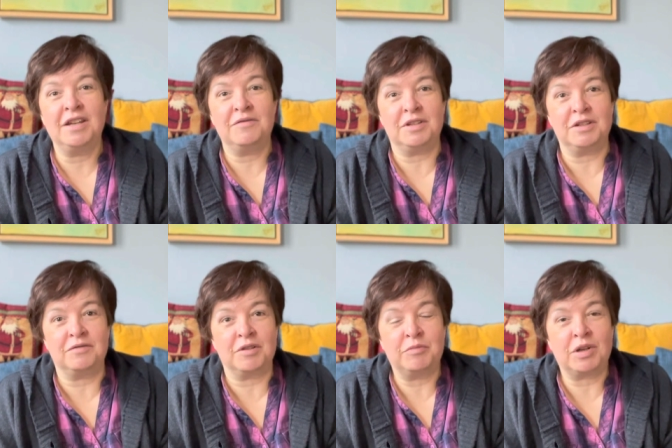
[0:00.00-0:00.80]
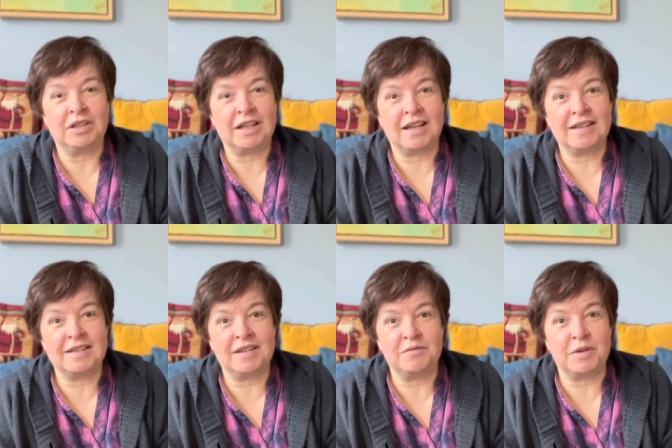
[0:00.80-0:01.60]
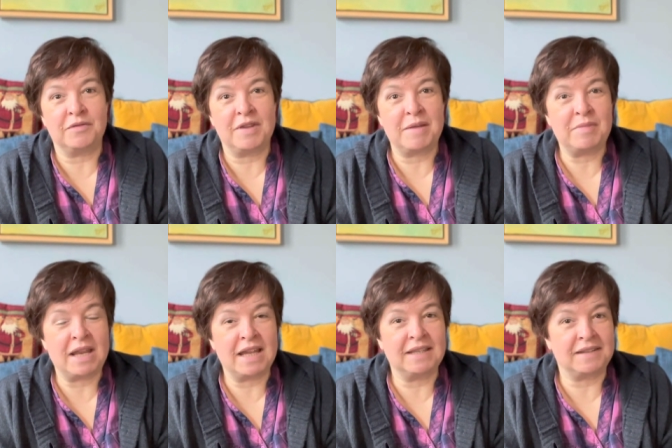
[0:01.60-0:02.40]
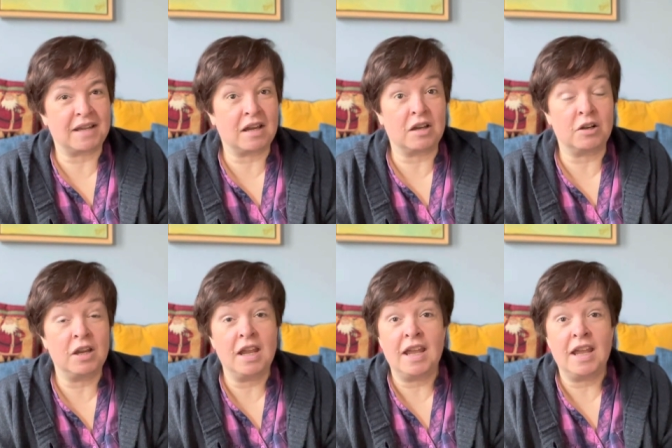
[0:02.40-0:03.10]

the different podcasts and what their plans are.